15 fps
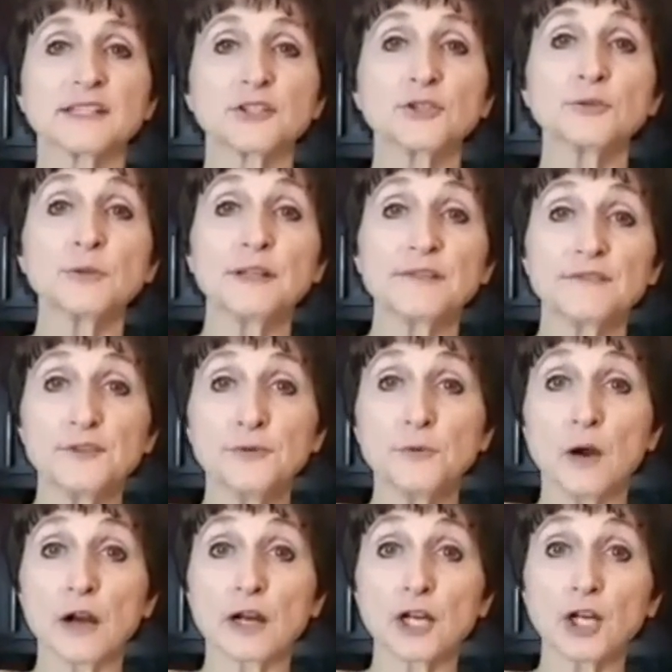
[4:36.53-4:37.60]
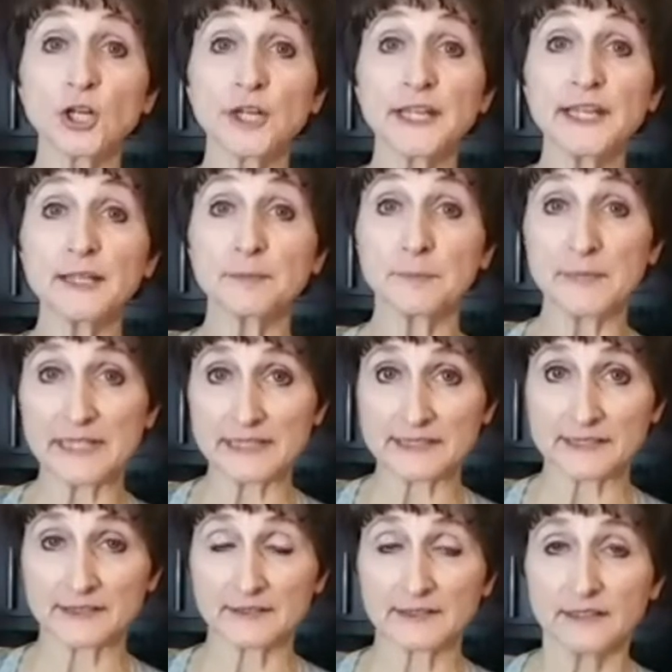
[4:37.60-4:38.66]
to do if you are cooking
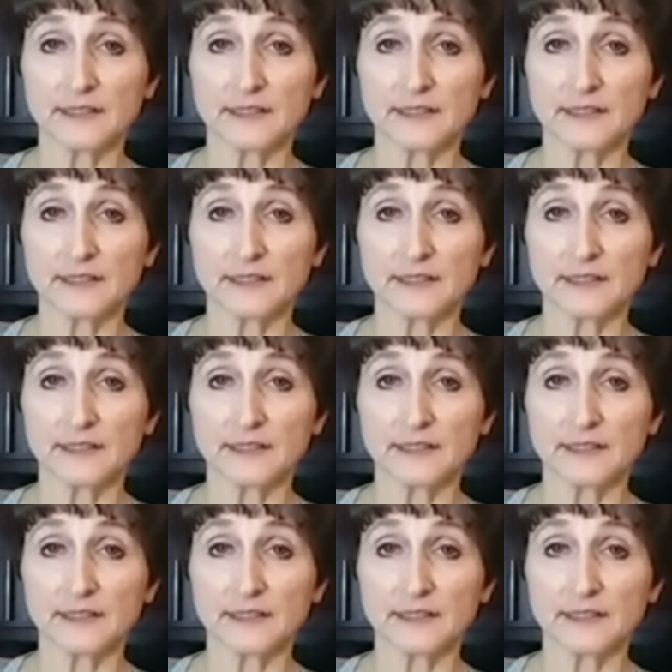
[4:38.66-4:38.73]
meat.